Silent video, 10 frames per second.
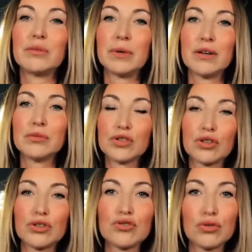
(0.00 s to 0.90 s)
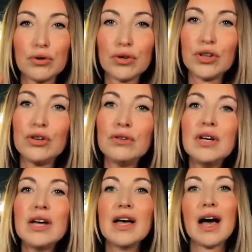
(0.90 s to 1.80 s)
to be able to control you
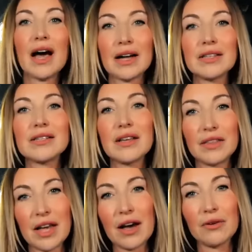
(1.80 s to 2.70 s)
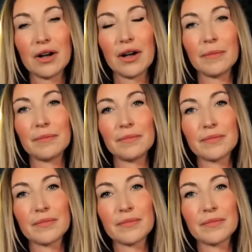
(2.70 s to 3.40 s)
and the outcome.